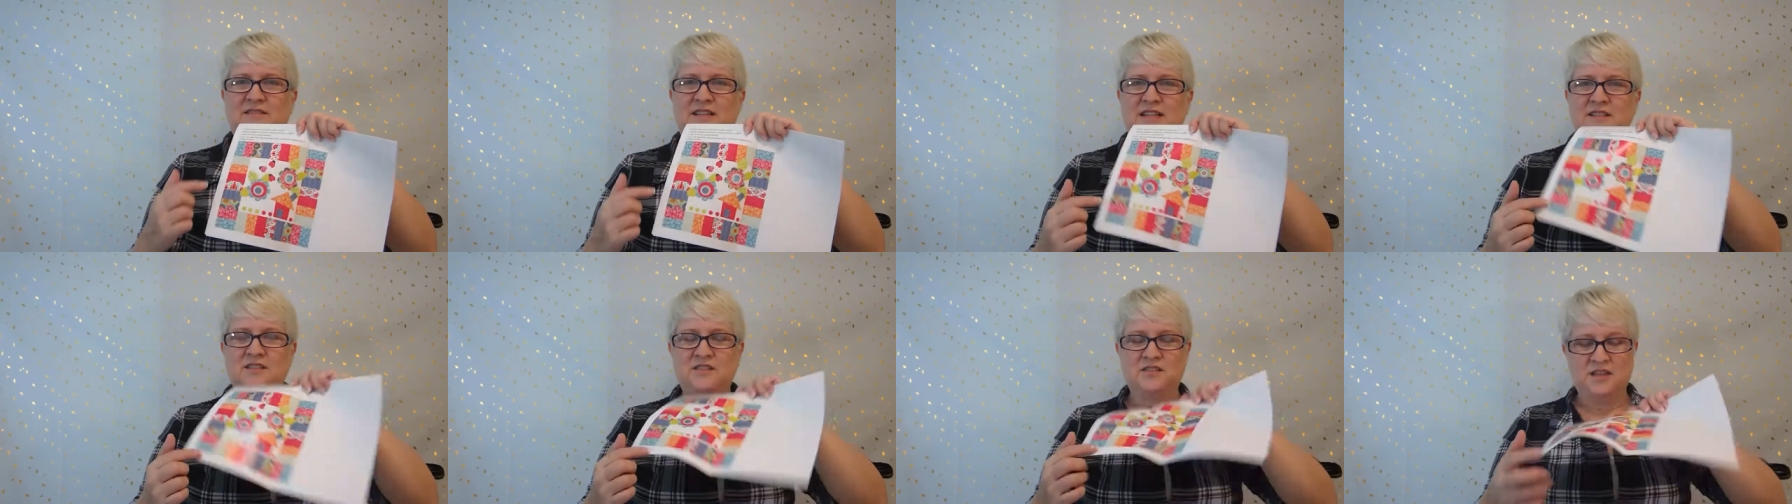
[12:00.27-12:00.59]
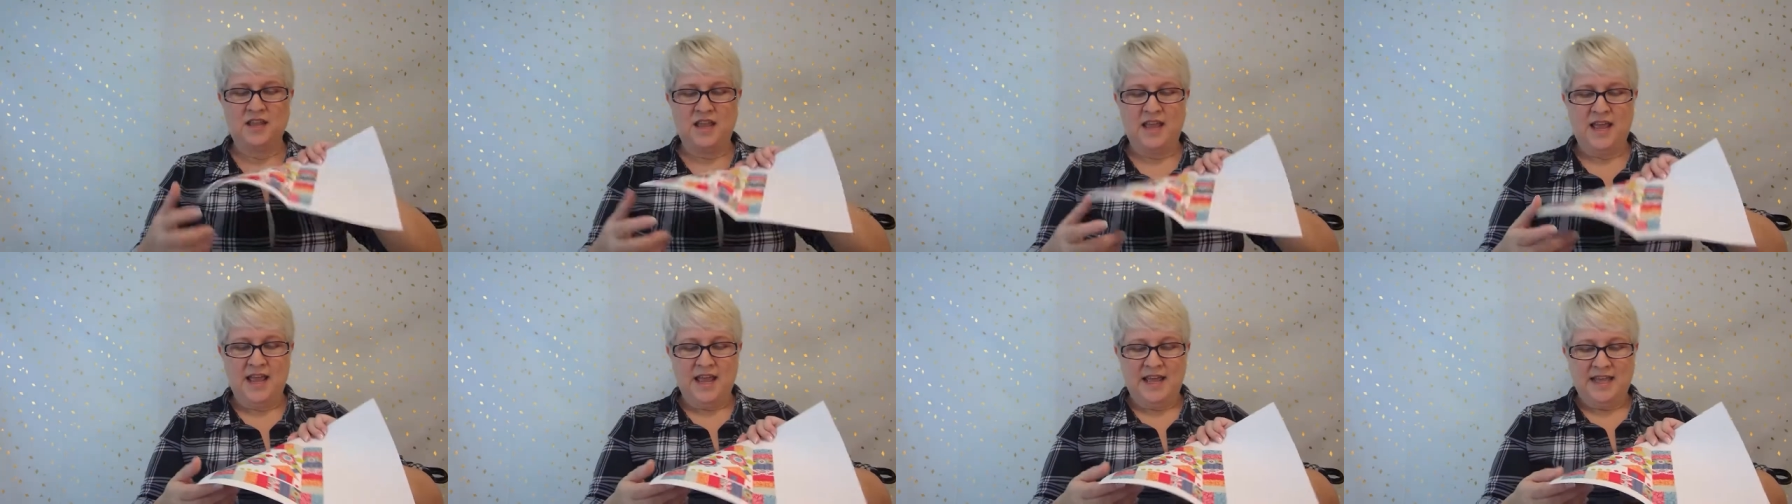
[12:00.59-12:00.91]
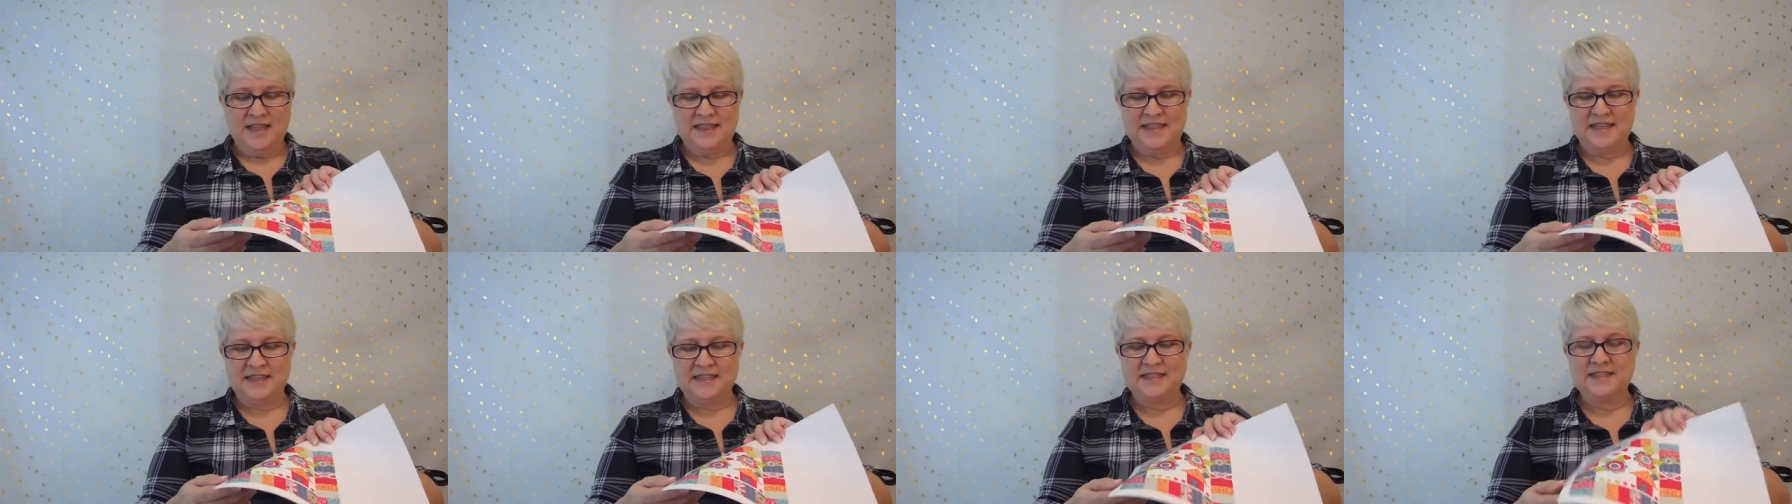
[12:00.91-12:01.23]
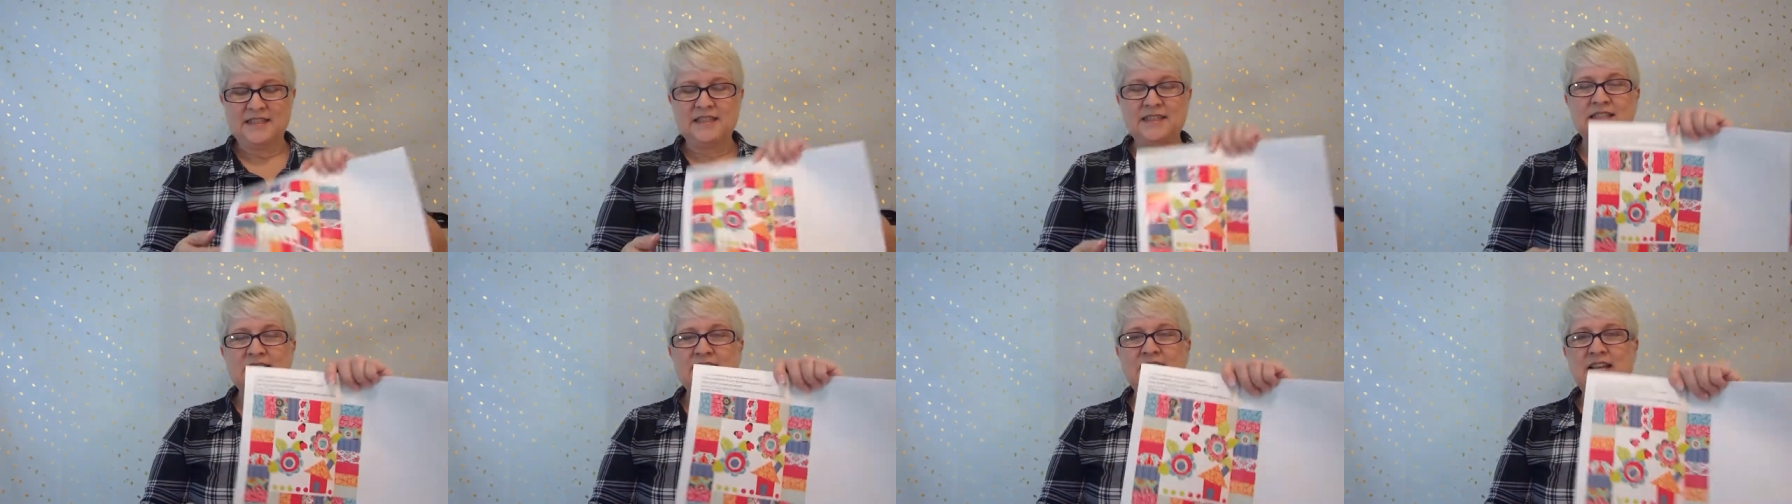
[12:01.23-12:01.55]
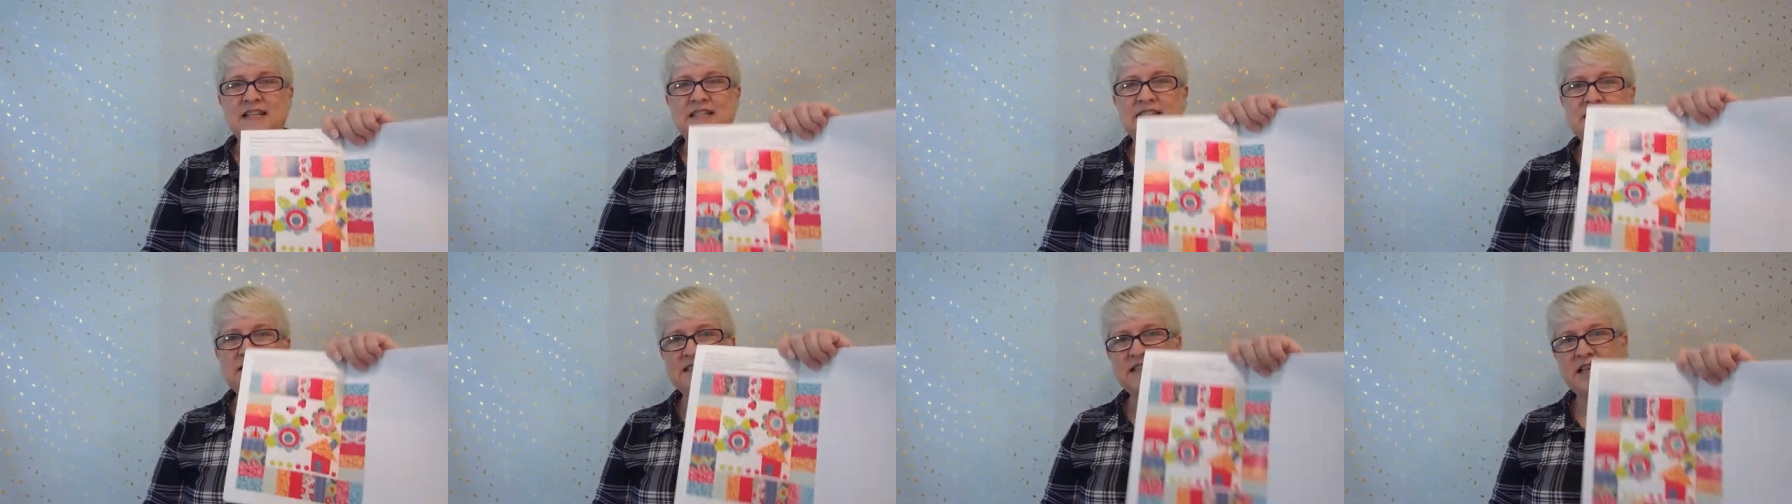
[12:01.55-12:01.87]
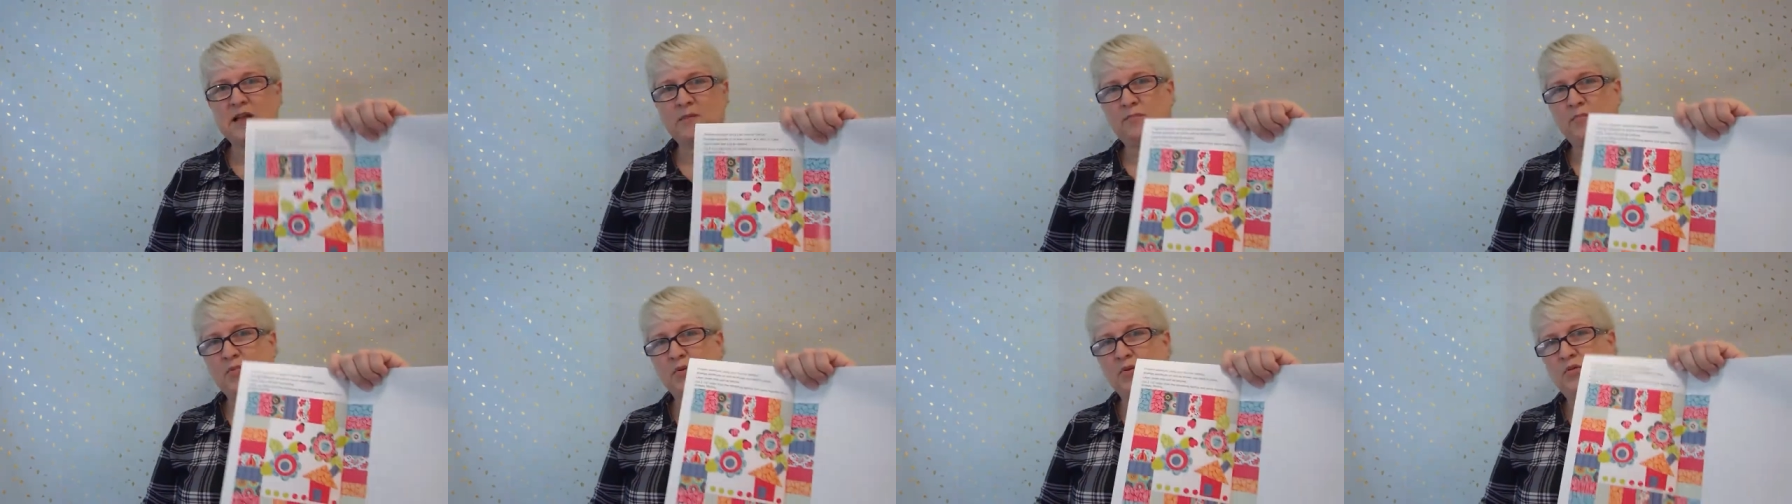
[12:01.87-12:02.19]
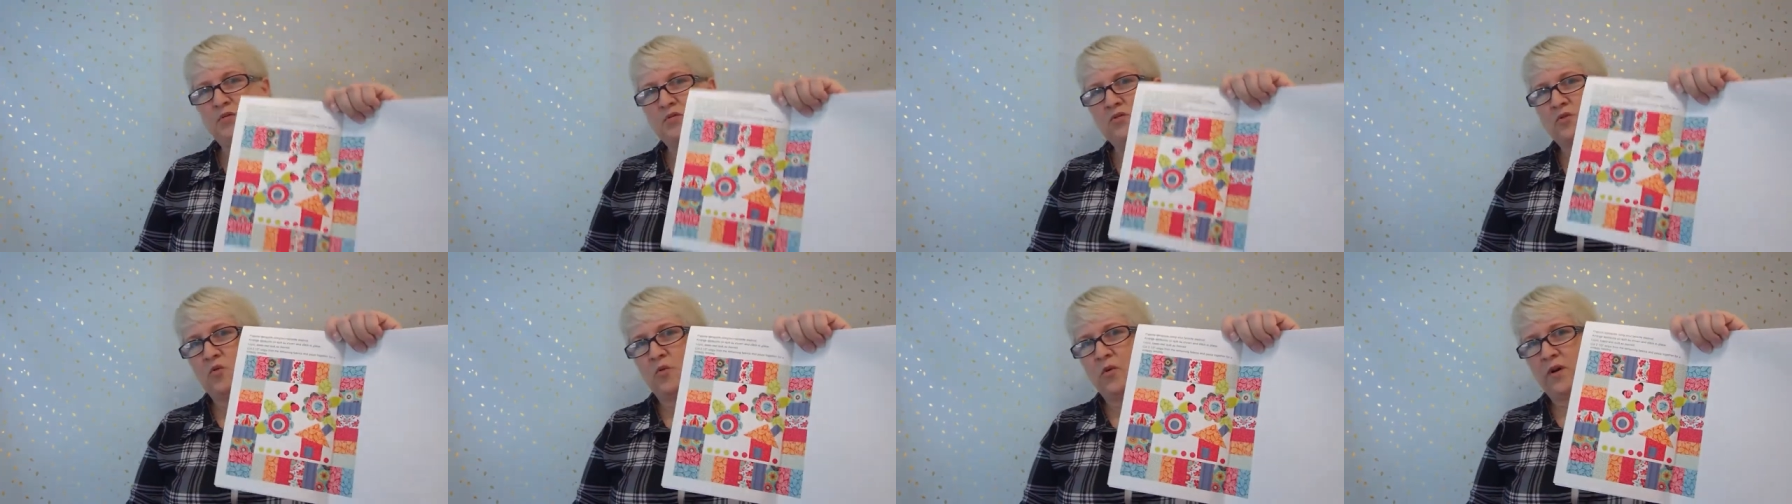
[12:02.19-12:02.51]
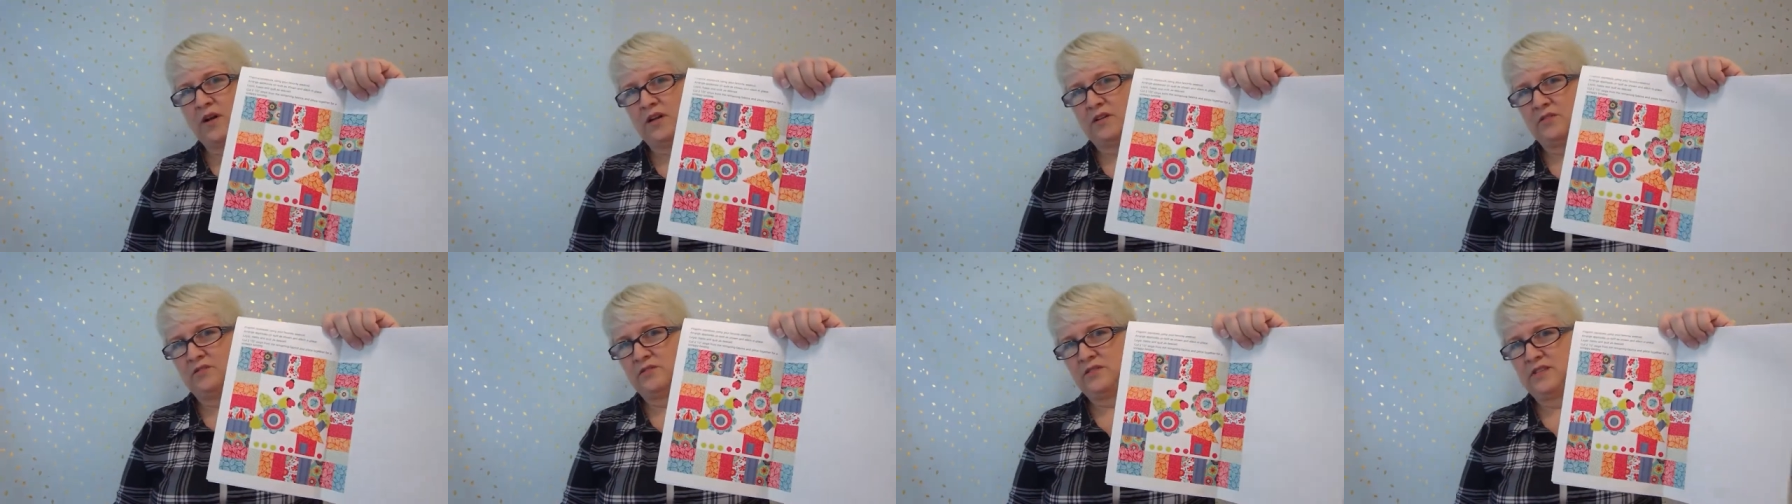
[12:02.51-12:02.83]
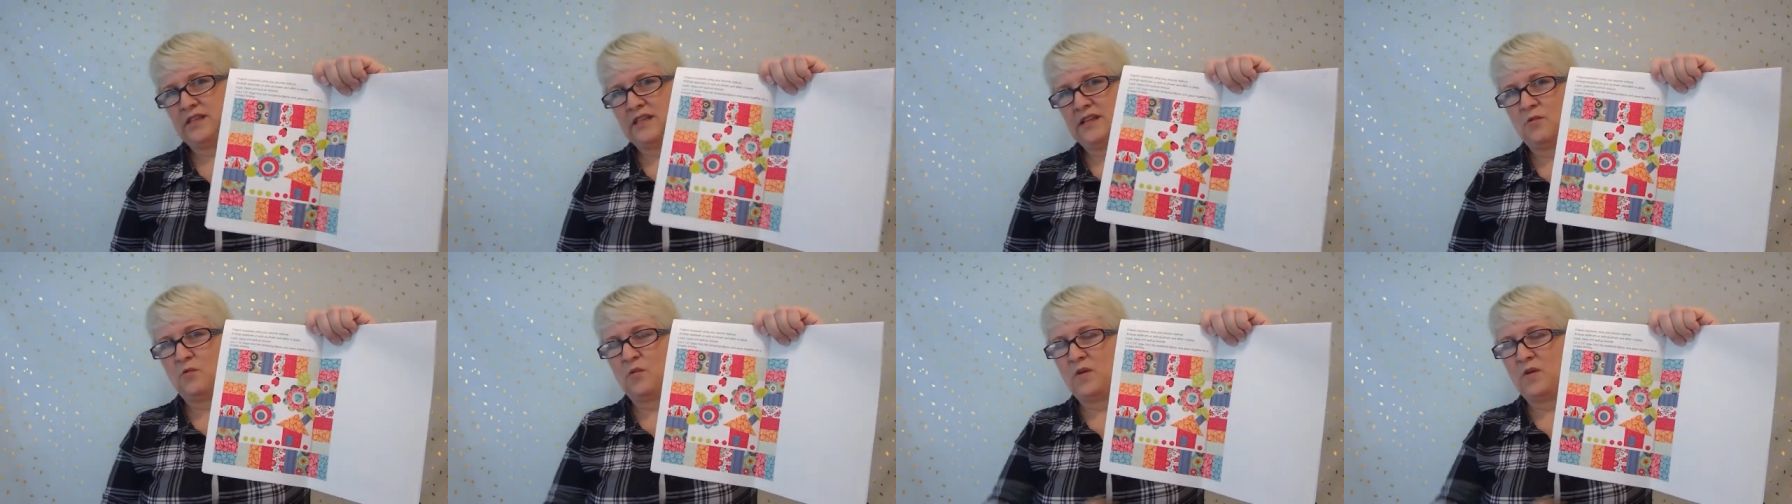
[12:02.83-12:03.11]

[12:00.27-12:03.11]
That's This is a simple quilt